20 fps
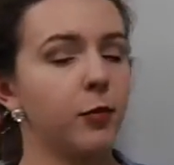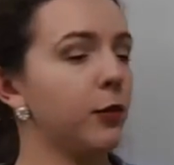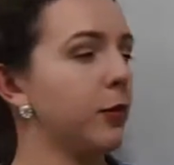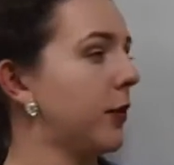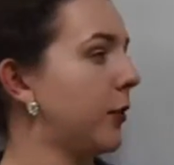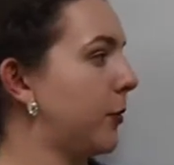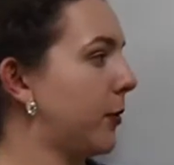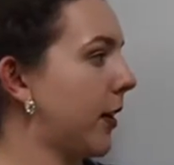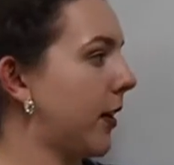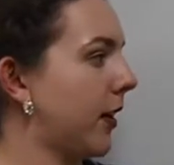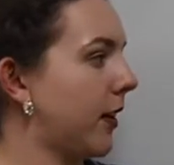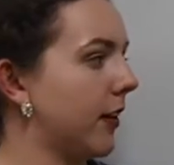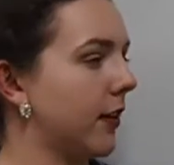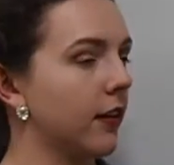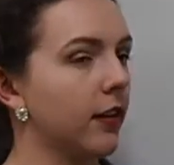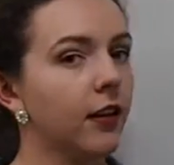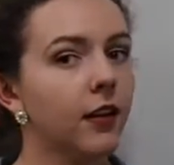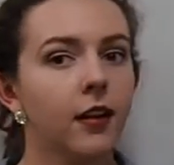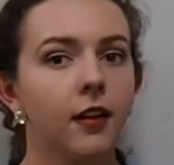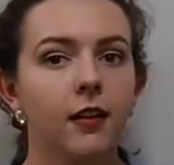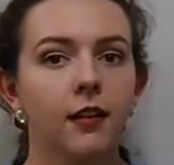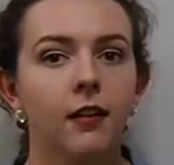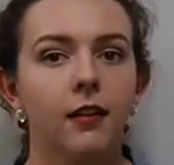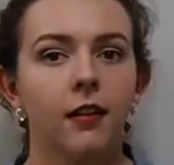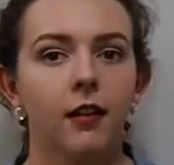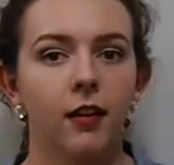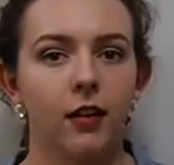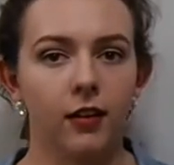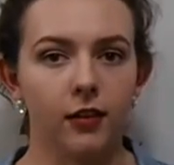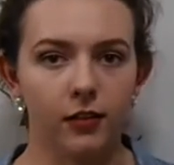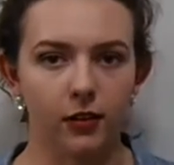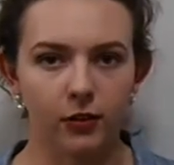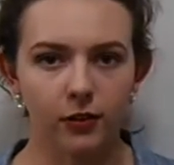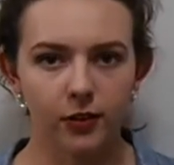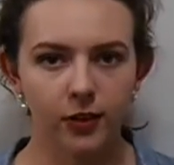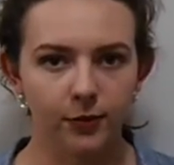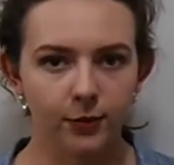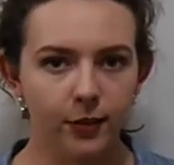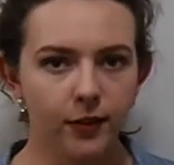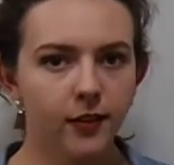buoys right here are a little
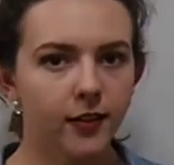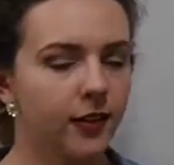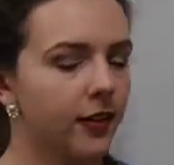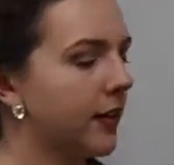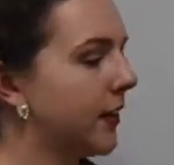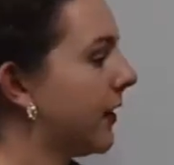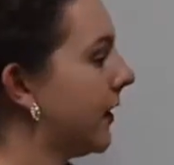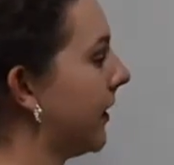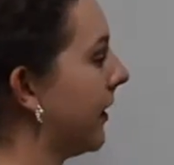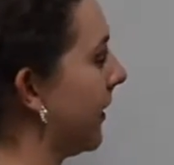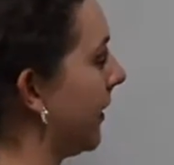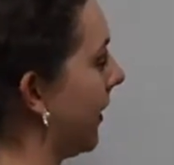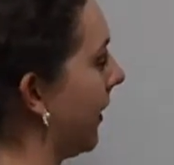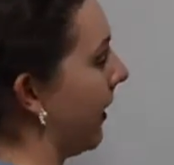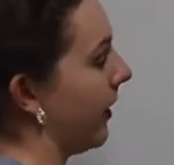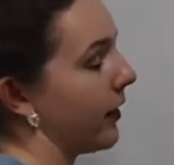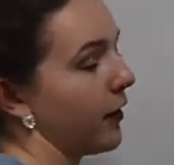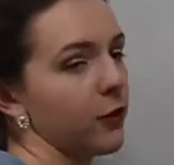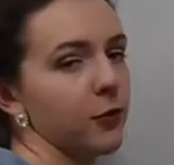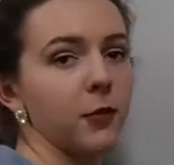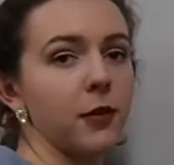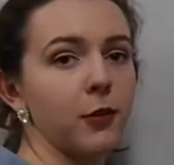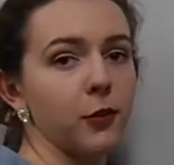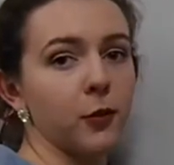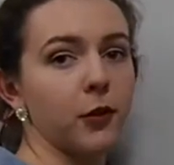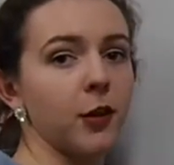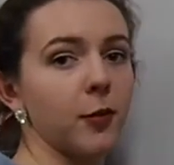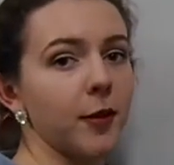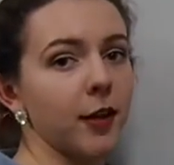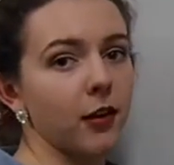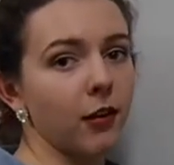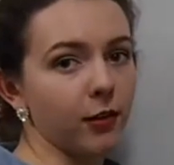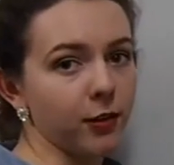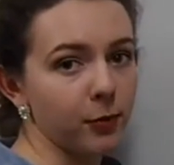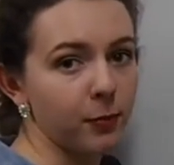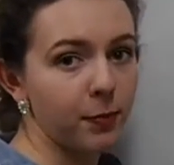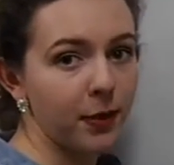different. This one is going to be called a